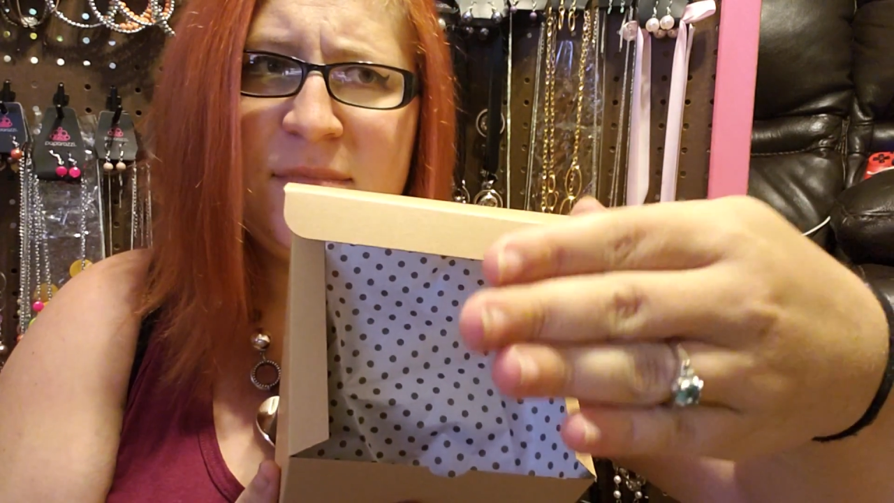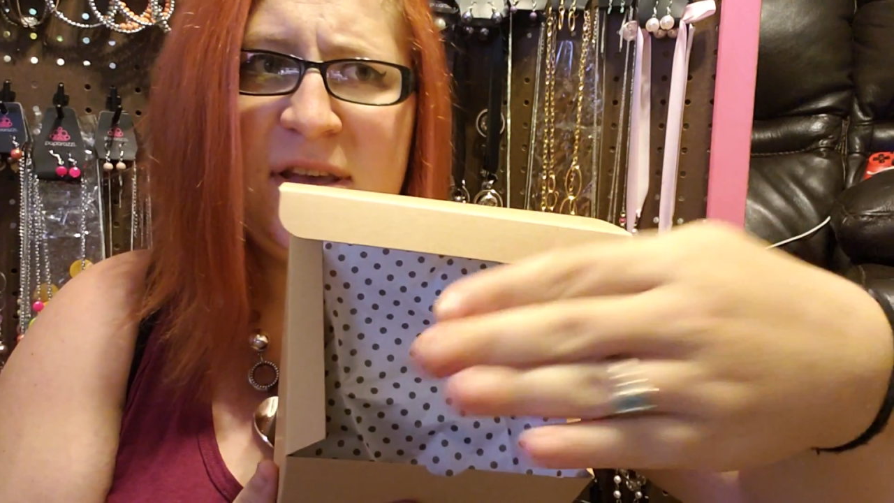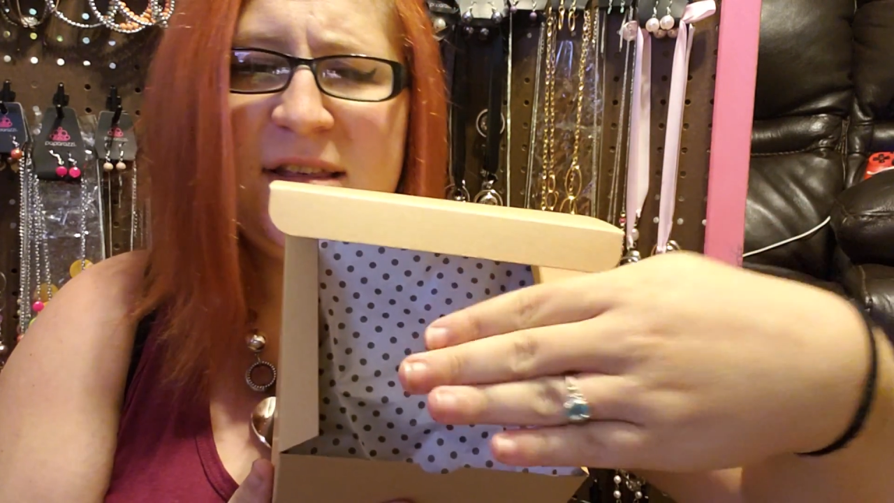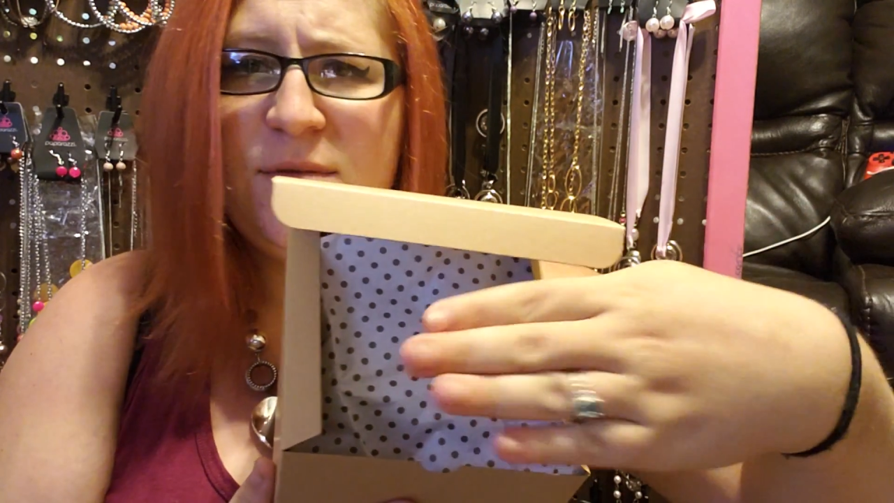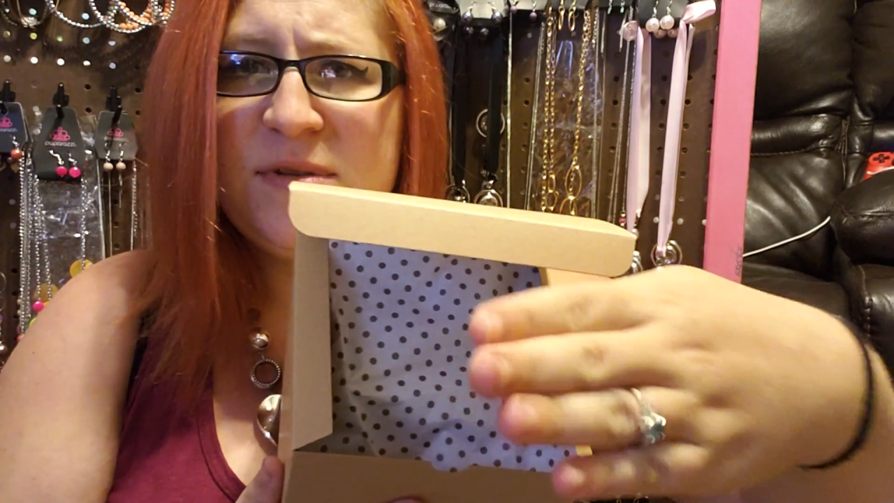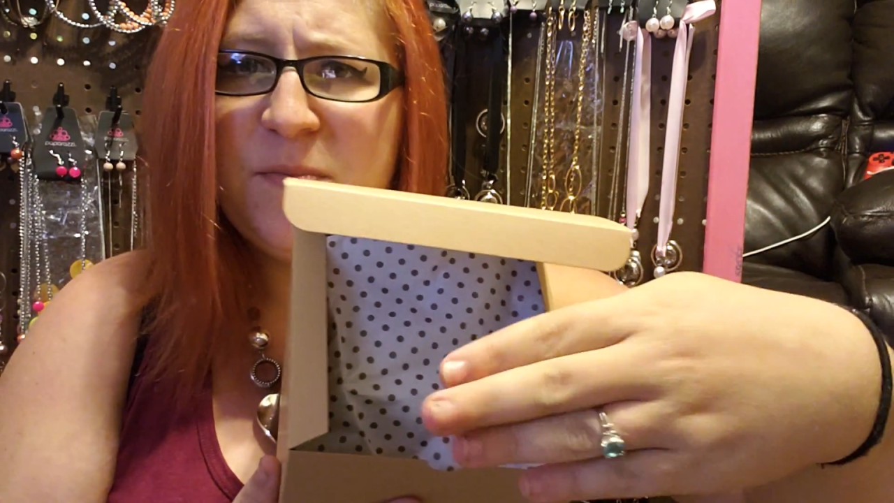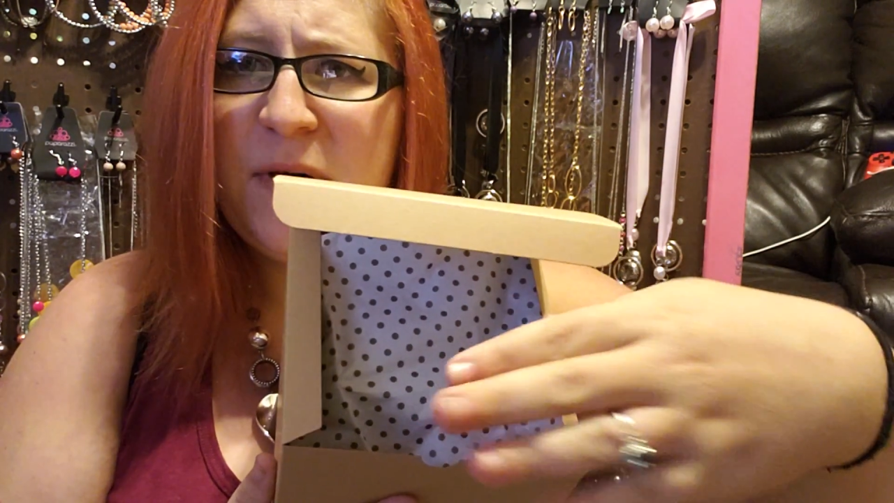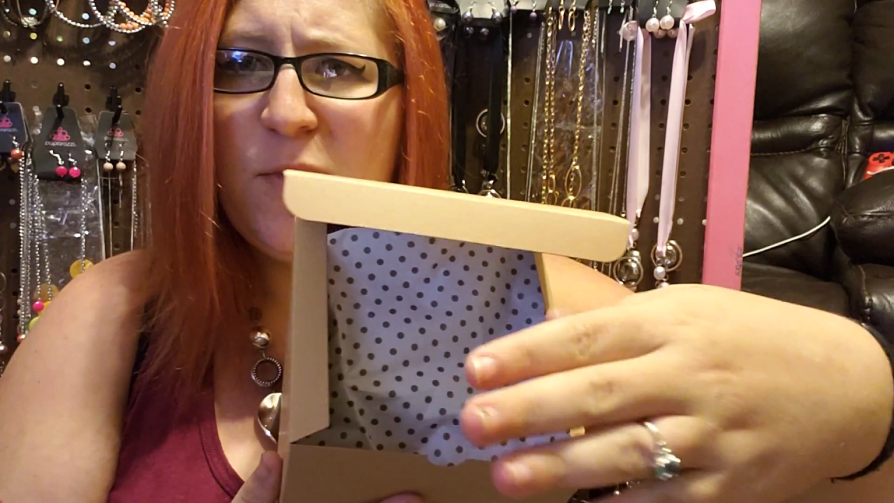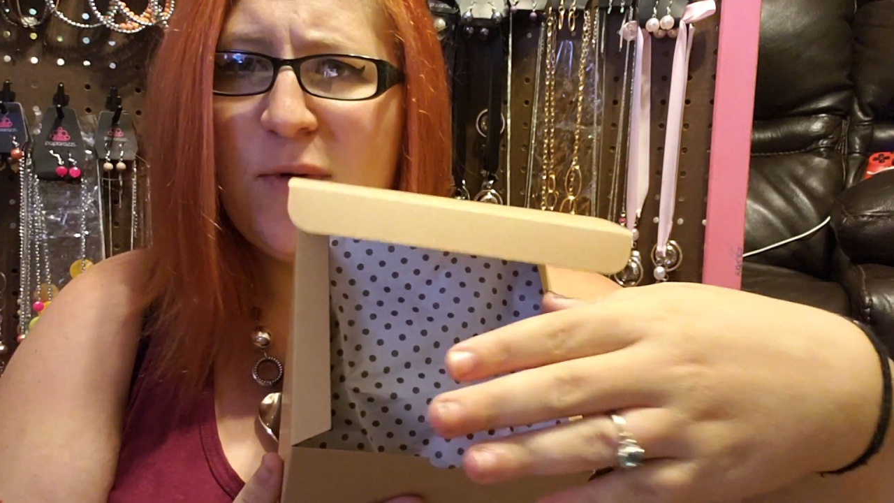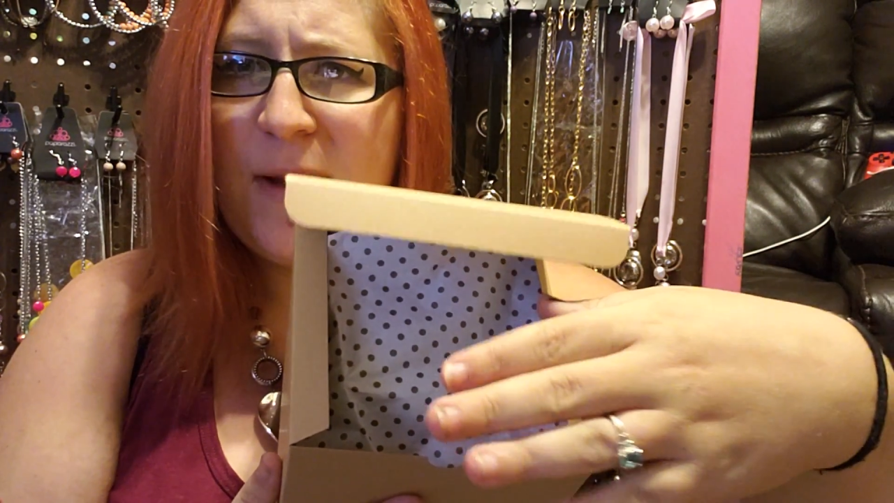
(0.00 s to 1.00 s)
think it was
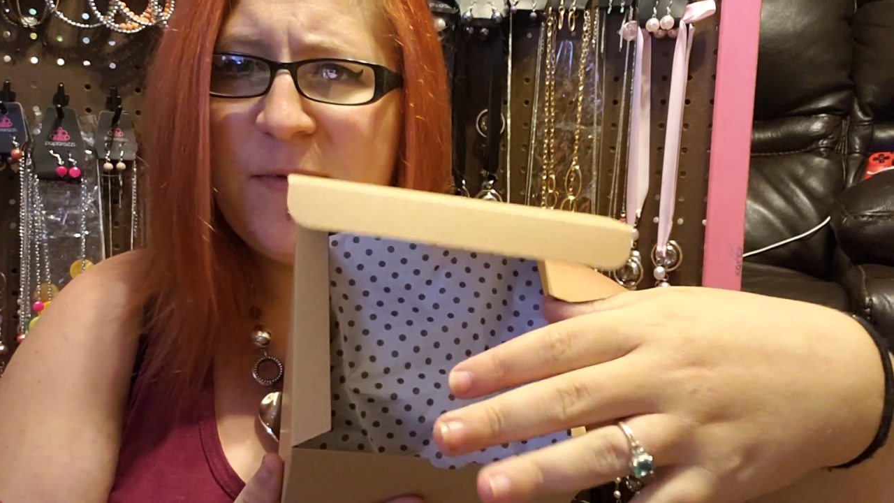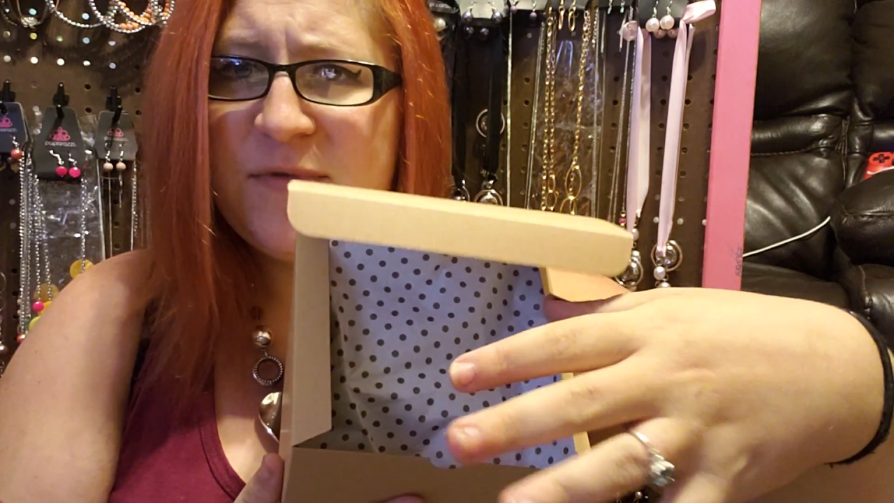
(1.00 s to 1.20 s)
bubble wrap.